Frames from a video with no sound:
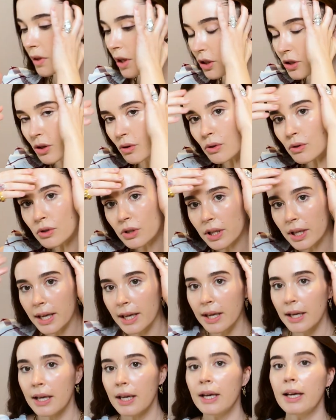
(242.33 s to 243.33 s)
So
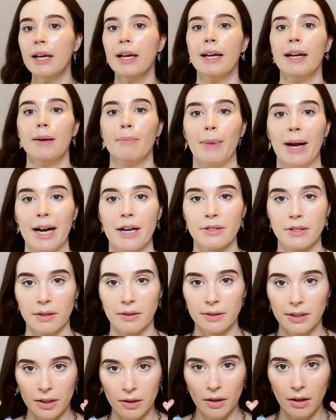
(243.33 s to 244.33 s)
usually my hair's a
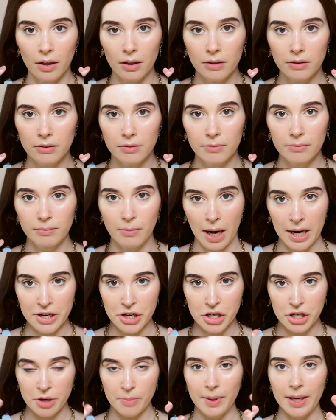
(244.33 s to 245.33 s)
little
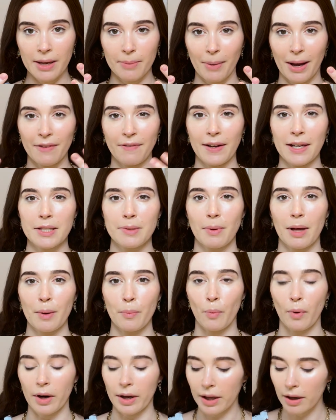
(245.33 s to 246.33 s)
much to be in my face while
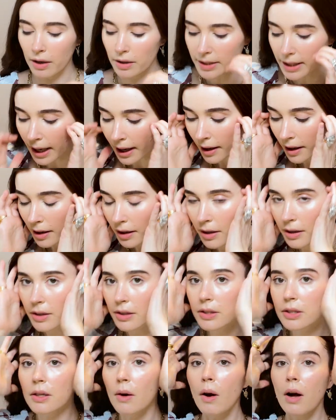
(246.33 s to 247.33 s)
I'm working all day.
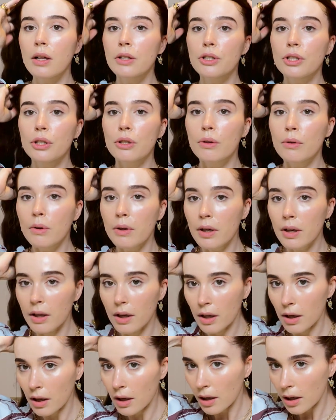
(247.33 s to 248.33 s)
So I'll do
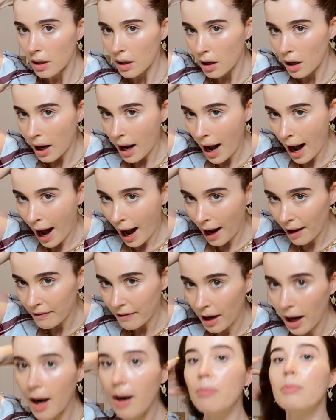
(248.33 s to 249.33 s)
a half
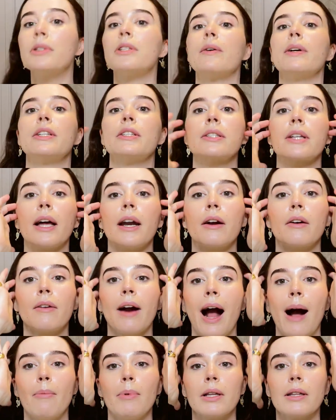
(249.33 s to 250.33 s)
up. So I just kind of
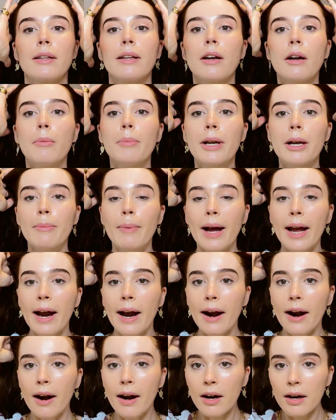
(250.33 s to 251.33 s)
grab a little bit of my
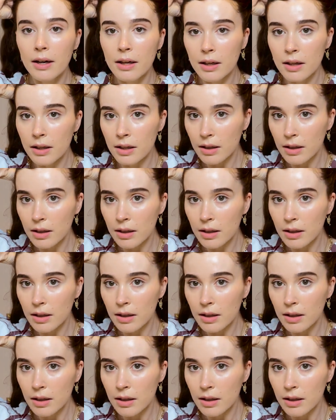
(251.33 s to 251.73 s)
hair